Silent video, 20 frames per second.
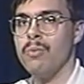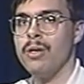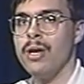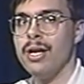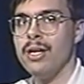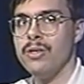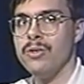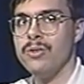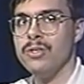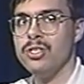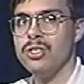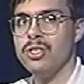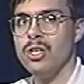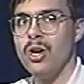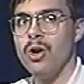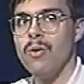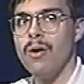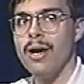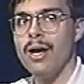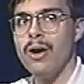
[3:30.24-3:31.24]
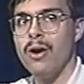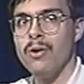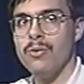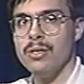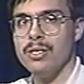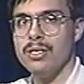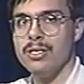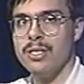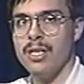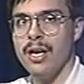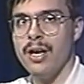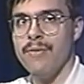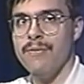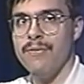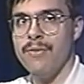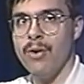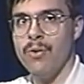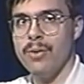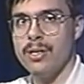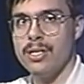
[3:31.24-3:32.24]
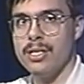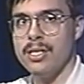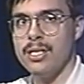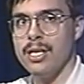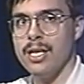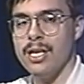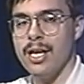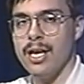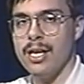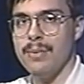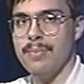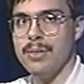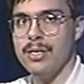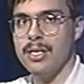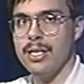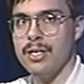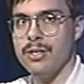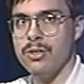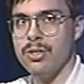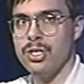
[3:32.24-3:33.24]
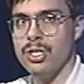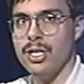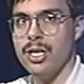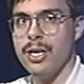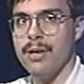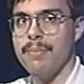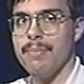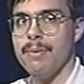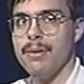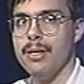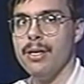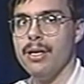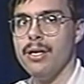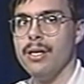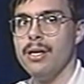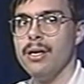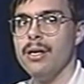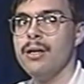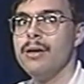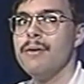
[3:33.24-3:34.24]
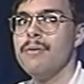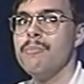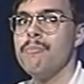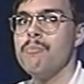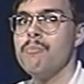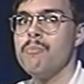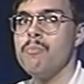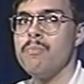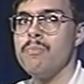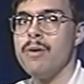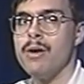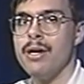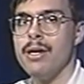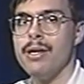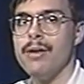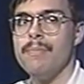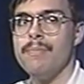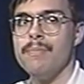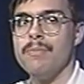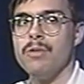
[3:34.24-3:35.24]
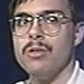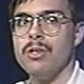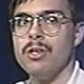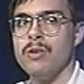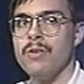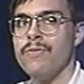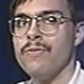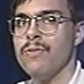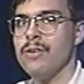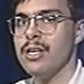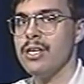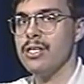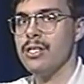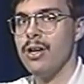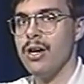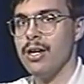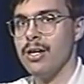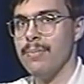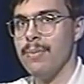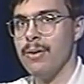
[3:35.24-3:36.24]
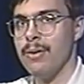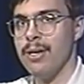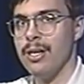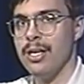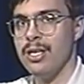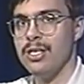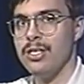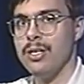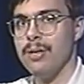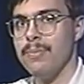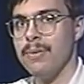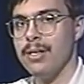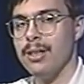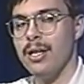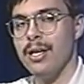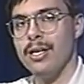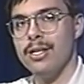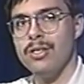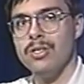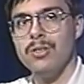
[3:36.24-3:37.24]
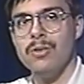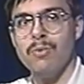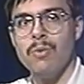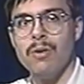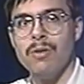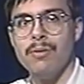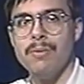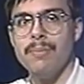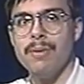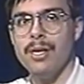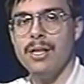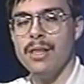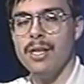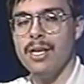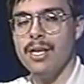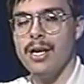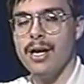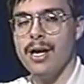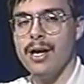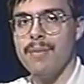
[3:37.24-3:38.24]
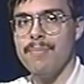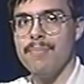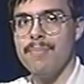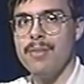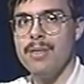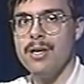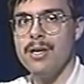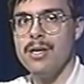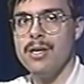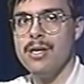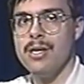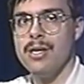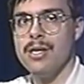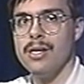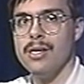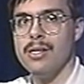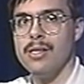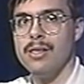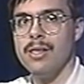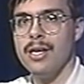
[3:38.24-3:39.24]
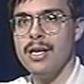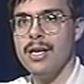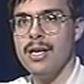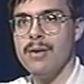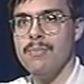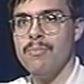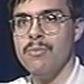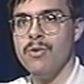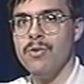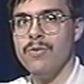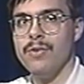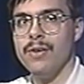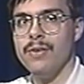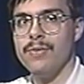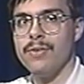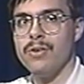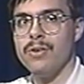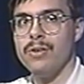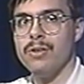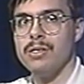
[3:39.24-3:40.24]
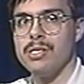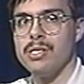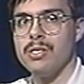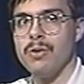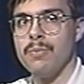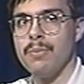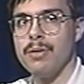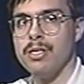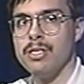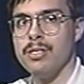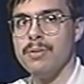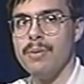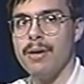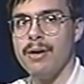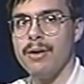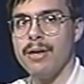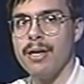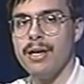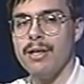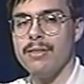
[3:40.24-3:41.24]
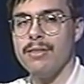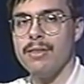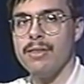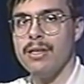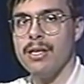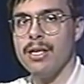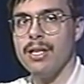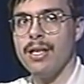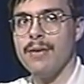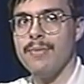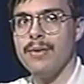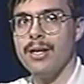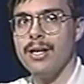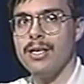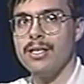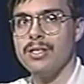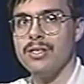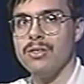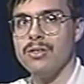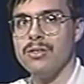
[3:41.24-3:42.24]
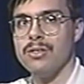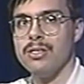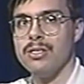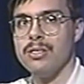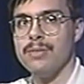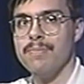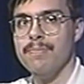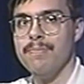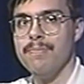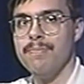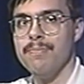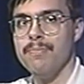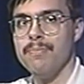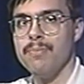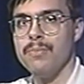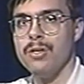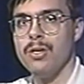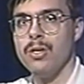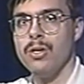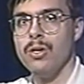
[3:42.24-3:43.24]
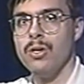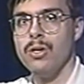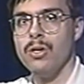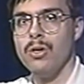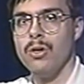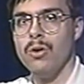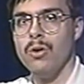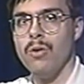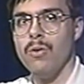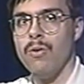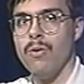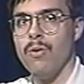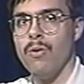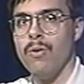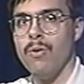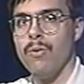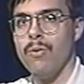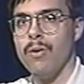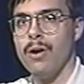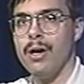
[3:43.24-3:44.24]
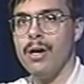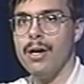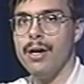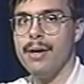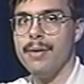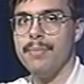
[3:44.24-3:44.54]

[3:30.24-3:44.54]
When I do a show, I always focus in on a particular ship, but you're free to talk about any ship you'd like to, whether it be the hit movie you've heard so much about, got the 11 Oscars, or